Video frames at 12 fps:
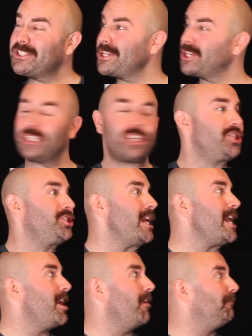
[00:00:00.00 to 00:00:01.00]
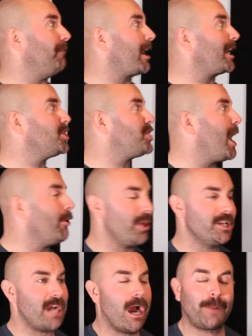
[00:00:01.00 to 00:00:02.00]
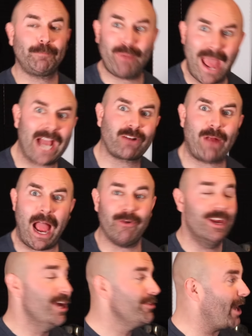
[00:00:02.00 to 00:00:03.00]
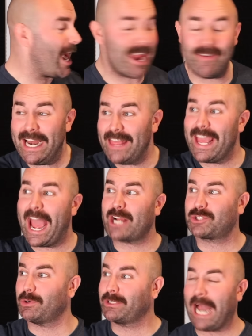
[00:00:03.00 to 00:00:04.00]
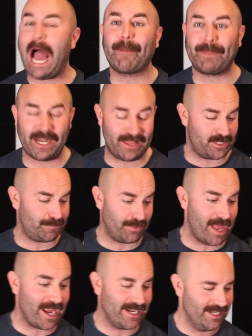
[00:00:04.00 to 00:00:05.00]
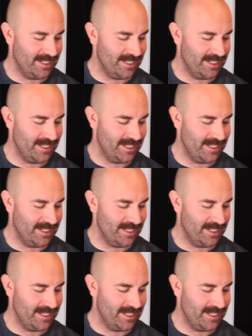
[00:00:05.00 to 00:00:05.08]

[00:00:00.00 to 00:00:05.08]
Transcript: guys are just sitting in a fucking chair with a dark background. They're not even in the actual cockpit of this plane.